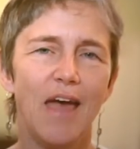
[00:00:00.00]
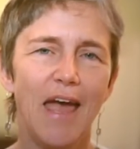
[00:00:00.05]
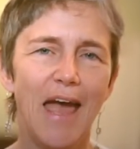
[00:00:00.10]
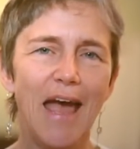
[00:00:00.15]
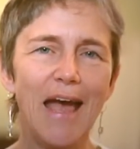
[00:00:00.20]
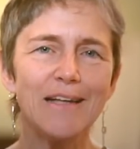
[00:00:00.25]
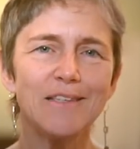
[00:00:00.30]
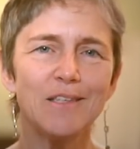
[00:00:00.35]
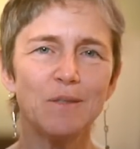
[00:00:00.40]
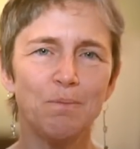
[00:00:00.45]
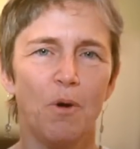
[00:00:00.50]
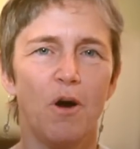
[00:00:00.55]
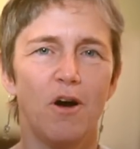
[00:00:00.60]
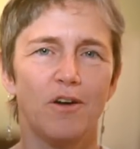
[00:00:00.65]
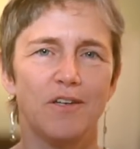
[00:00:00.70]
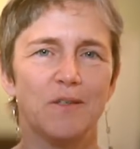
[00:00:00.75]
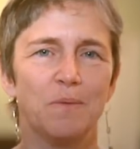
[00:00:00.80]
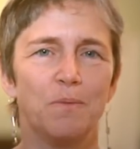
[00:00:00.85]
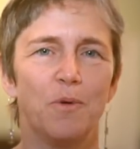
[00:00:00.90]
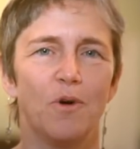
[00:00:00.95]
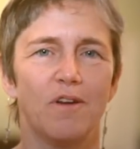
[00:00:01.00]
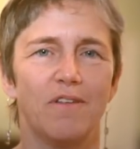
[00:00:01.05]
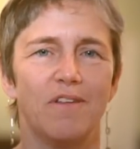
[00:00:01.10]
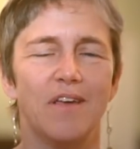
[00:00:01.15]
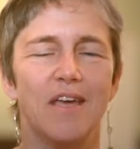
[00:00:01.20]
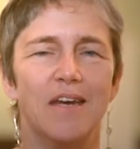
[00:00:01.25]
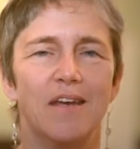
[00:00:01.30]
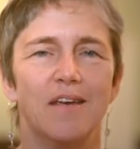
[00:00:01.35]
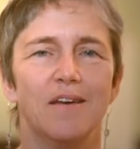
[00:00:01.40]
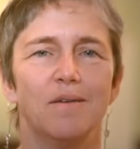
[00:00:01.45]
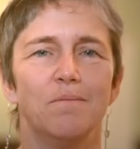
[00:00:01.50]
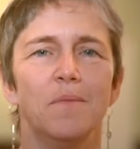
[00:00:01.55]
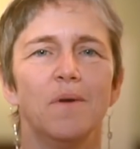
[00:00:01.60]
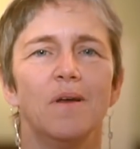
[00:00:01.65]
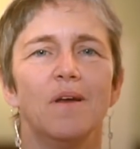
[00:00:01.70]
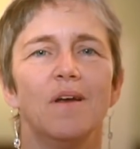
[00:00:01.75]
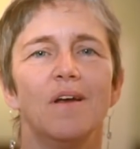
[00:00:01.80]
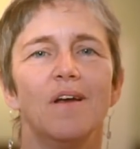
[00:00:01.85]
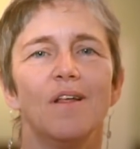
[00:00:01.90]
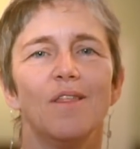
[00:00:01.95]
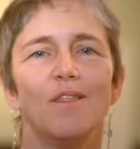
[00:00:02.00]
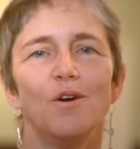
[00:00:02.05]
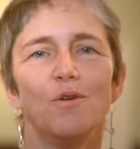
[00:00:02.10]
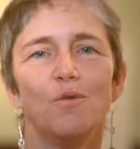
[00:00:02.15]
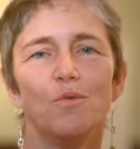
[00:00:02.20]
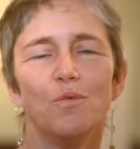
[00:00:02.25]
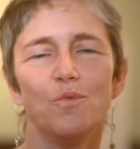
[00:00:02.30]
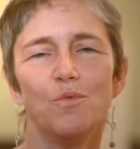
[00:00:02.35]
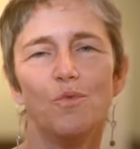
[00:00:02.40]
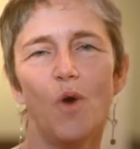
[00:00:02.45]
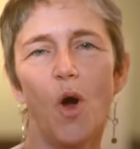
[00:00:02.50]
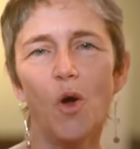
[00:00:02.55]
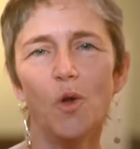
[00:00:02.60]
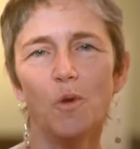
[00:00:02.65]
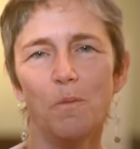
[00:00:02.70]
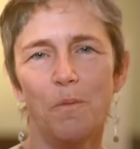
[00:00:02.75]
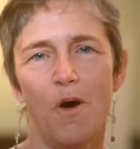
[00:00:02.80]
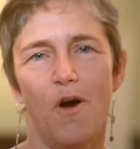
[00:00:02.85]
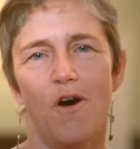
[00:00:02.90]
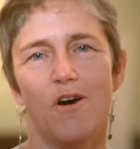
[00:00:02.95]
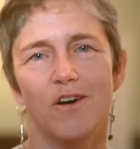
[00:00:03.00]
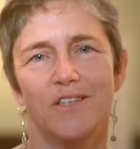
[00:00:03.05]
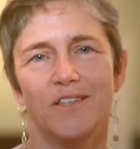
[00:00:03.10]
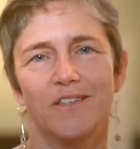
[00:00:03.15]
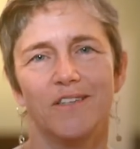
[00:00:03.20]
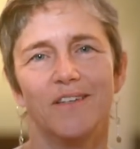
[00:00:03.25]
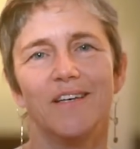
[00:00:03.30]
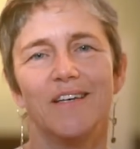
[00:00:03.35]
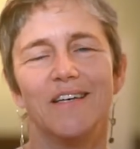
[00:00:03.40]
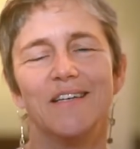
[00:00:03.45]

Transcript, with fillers: The heads part is part of the idiom, the roll part